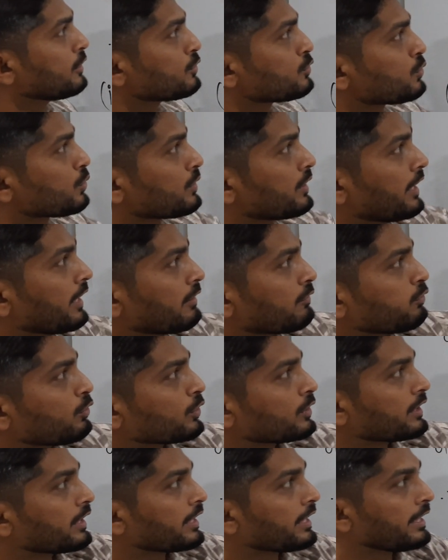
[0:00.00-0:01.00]
So
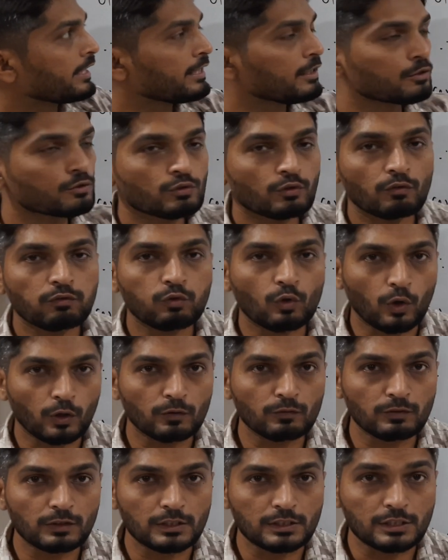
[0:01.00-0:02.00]
therefore the radius of
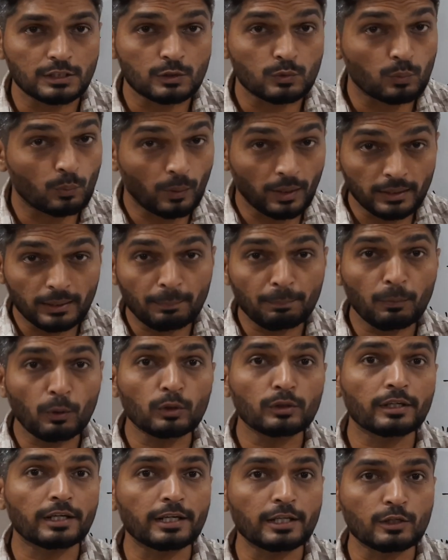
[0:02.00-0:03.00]
convergence, 1
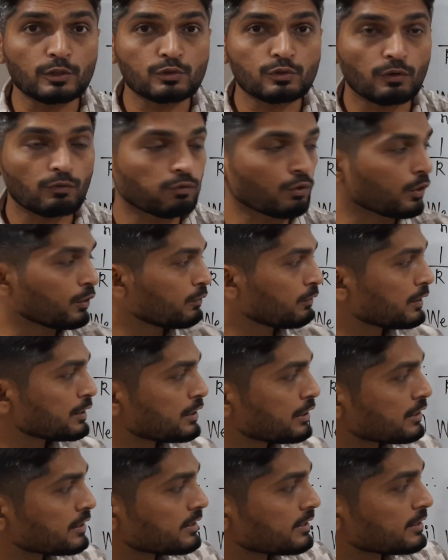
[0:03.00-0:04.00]
upon radius of
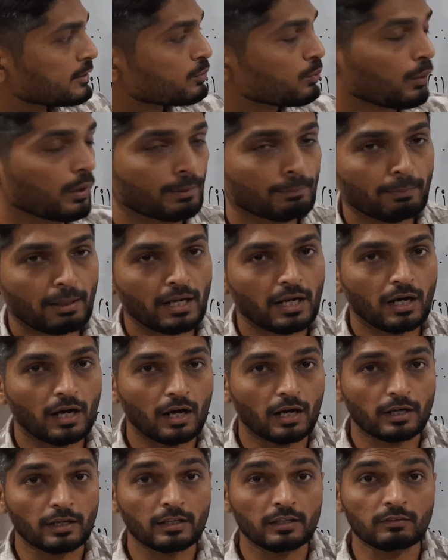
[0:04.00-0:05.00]
convergence is 1 by
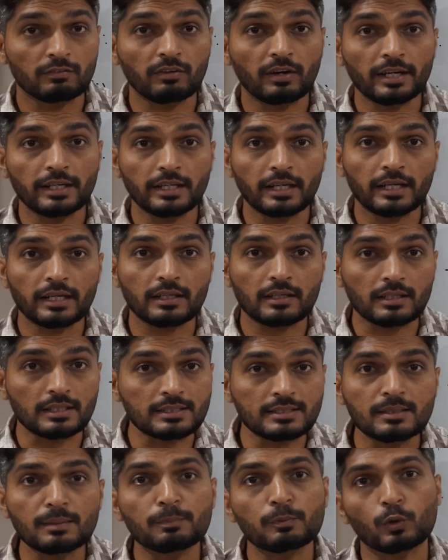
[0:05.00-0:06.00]
r. If I take
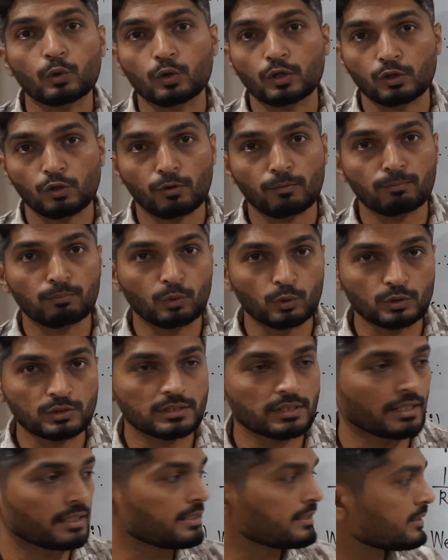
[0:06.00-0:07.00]
reciprocal of both
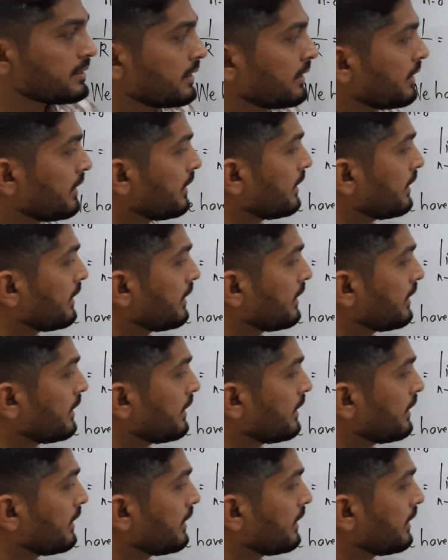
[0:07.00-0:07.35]
sides,